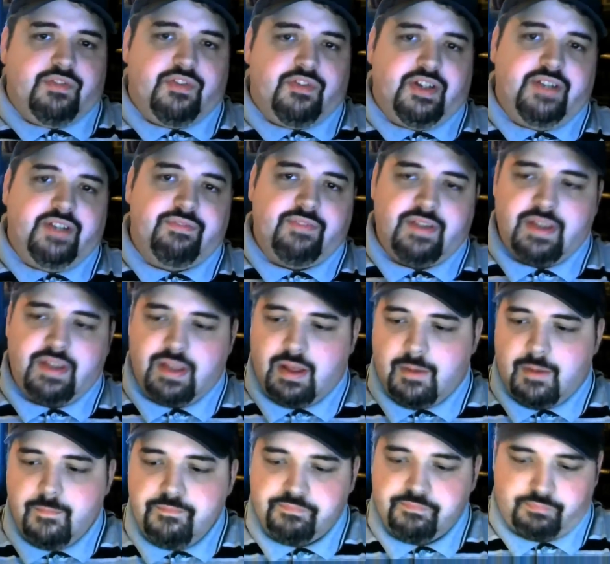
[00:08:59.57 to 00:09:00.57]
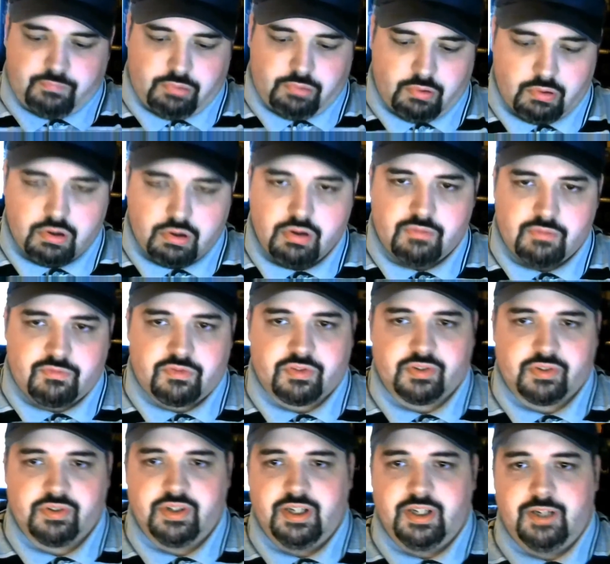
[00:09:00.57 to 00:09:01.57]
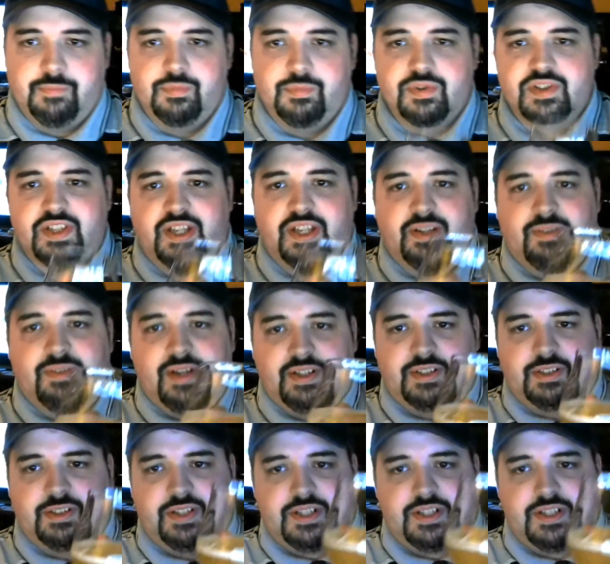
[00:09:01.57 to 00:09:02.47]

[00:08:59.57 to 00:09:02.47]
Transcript: 5 for Moose Light Radler.